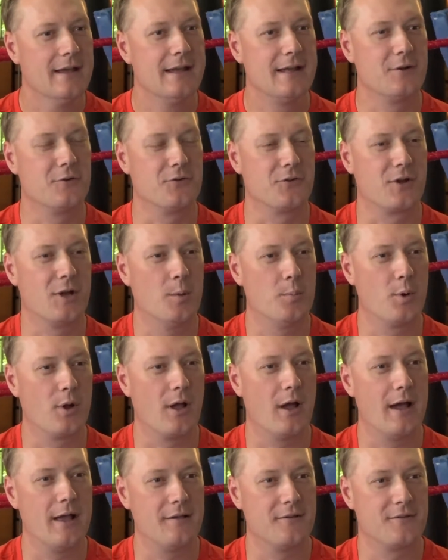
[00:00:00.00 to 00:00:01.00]
There's a couple
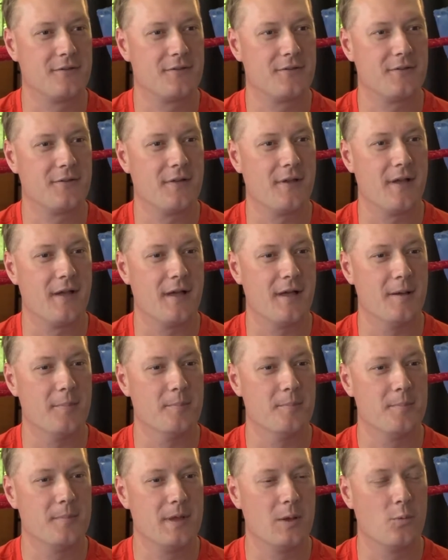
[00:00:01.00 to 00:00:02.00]
guys
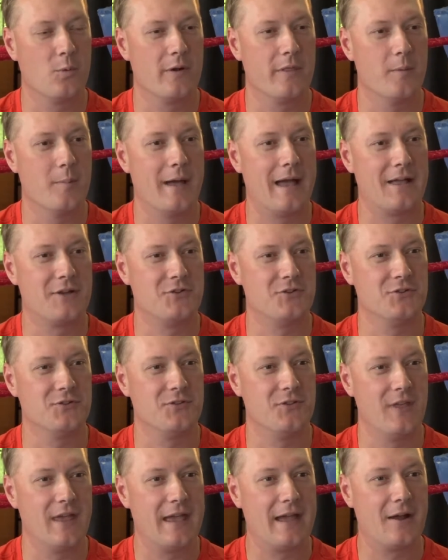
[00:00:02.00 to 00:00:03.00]
um, in one of the
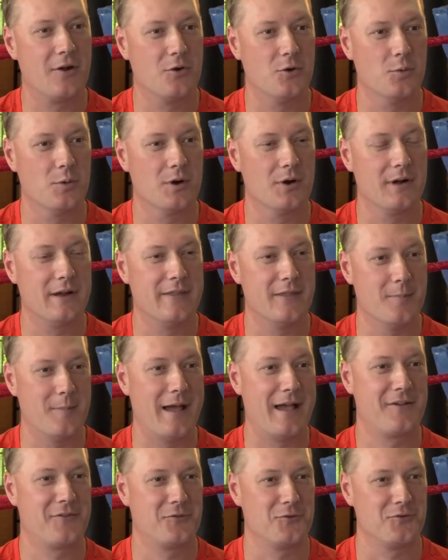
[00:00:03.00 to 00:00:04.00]
matches there who were in the
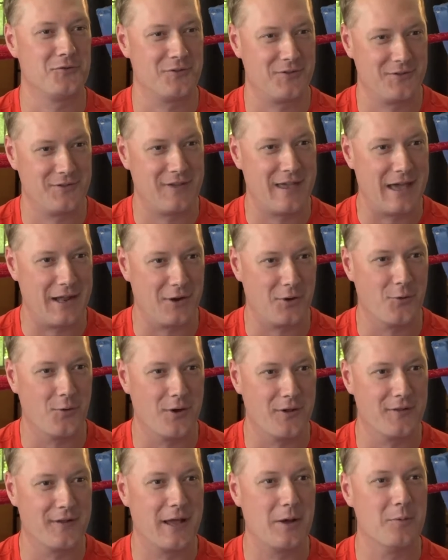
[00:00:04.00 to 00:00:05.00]
Masters
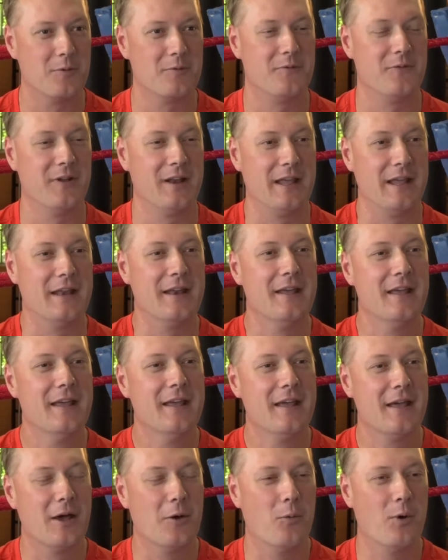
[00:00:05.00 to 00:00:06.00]
category that I would fit in.
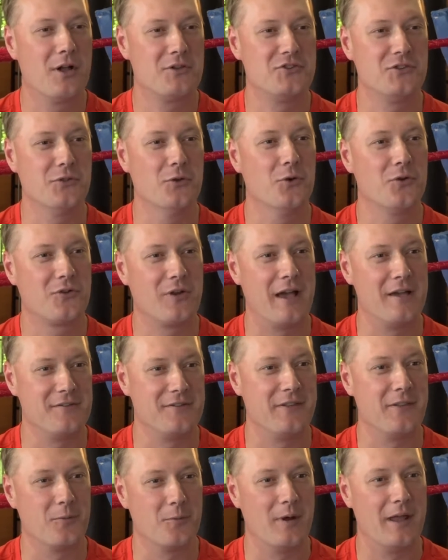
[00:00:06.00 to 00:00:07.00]
Mm. Uh, watching those guys
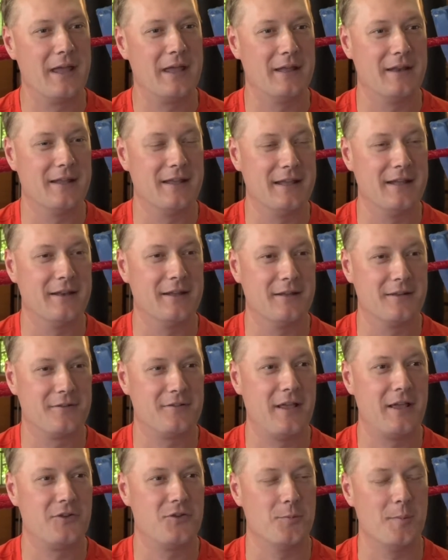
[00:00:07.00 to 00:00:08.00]
in the ring in a, in a
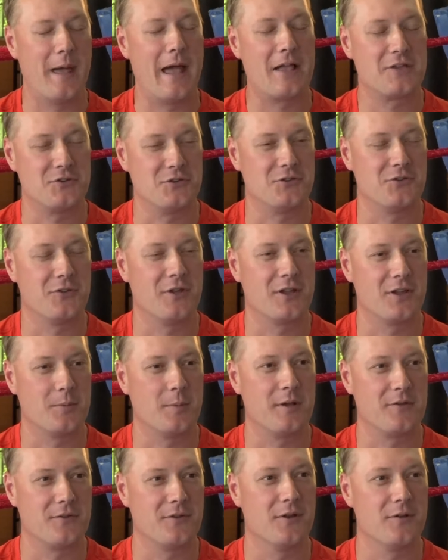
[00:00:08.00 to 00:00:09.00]
sanctioned match, I just thought to
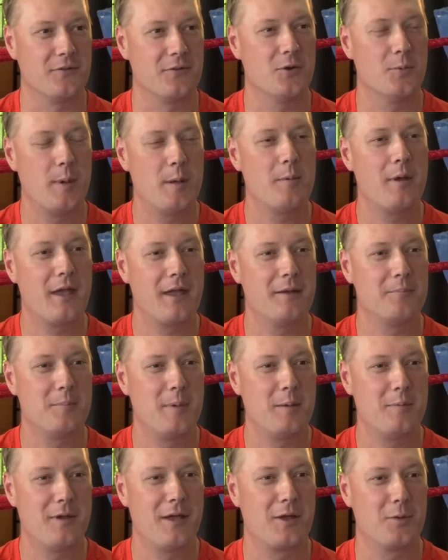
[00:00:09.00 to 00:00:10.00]
myself, you know, maybe I could
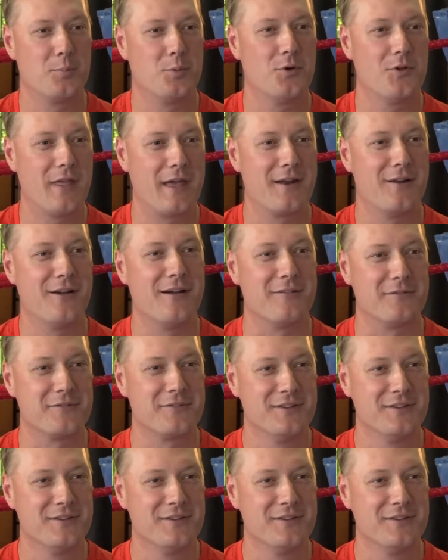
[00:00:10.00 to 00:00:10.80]
maybe I could pull that off.